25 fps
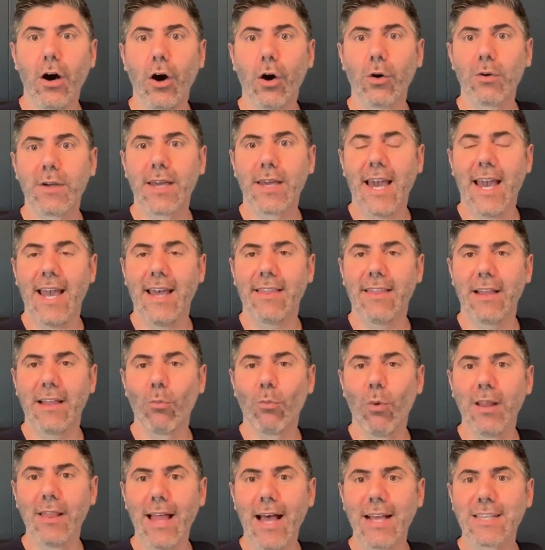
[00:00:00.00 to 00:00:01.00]
Okay, and
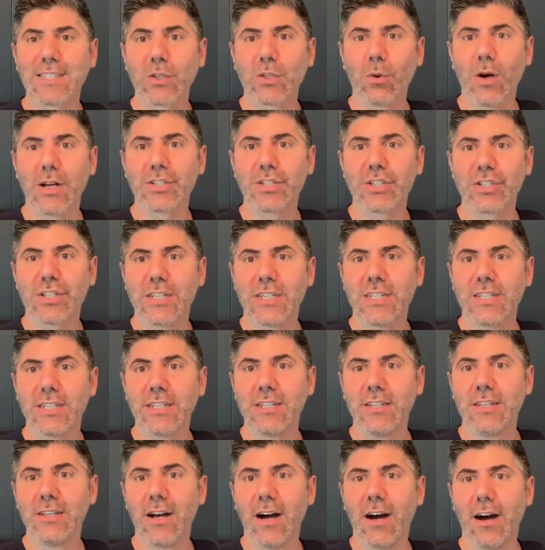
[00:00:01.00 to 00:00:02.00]
then one last
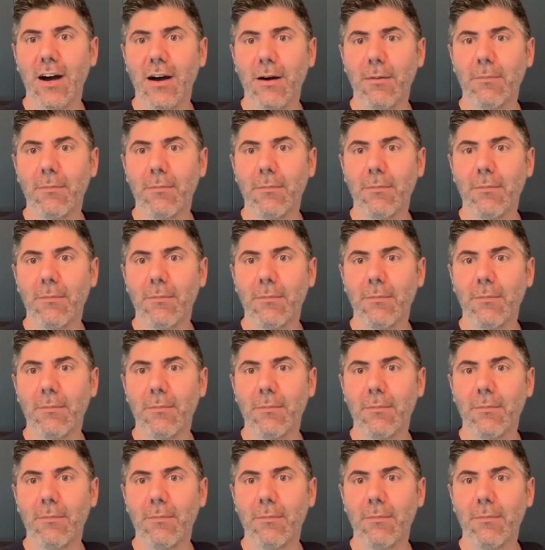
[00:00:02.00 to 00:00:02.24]
question.